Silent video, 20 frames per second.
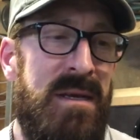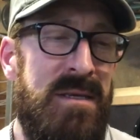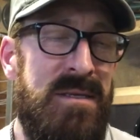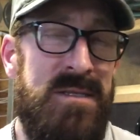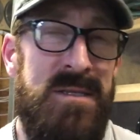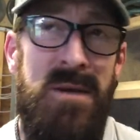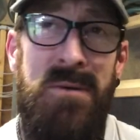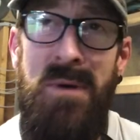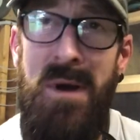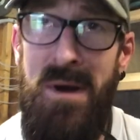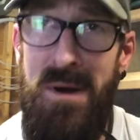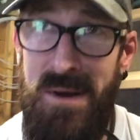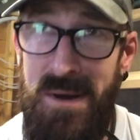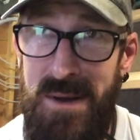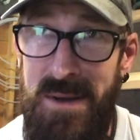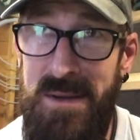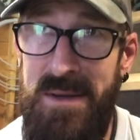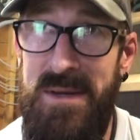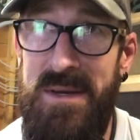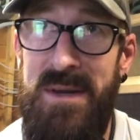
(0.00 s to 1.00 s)
too hot.
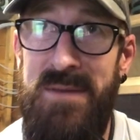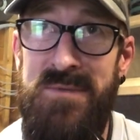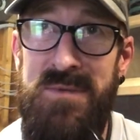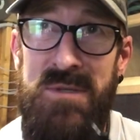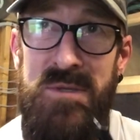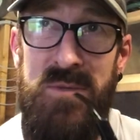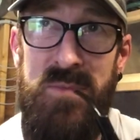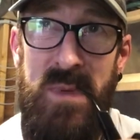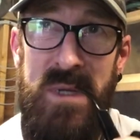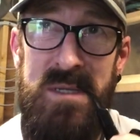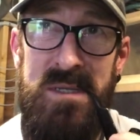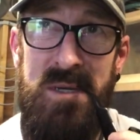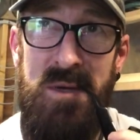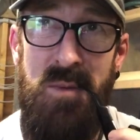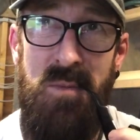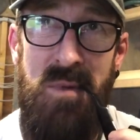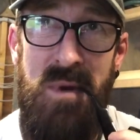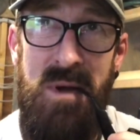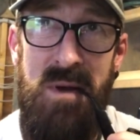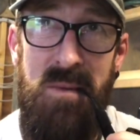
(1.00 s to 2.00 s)
I've just spent a good
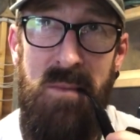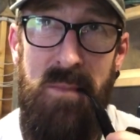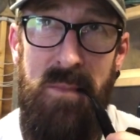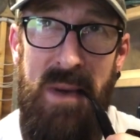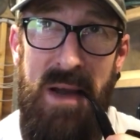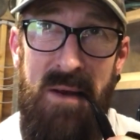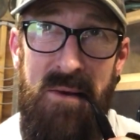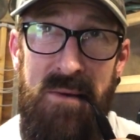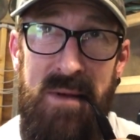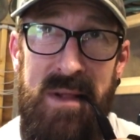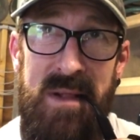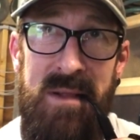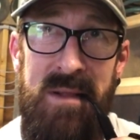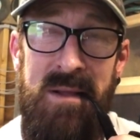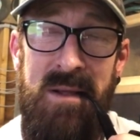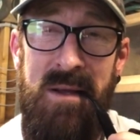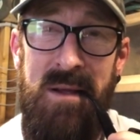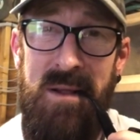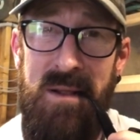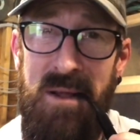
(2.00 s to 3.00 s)
while barrowing
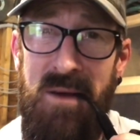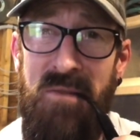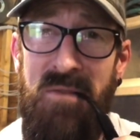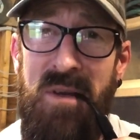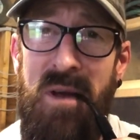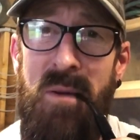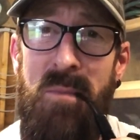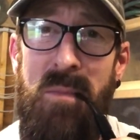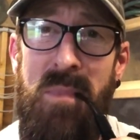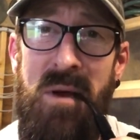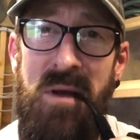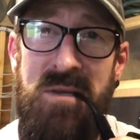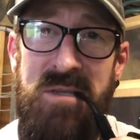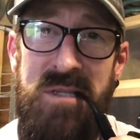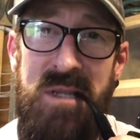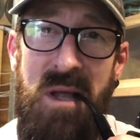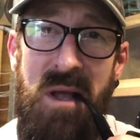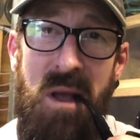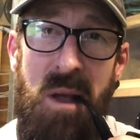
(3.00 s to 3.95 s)
a lot of compost.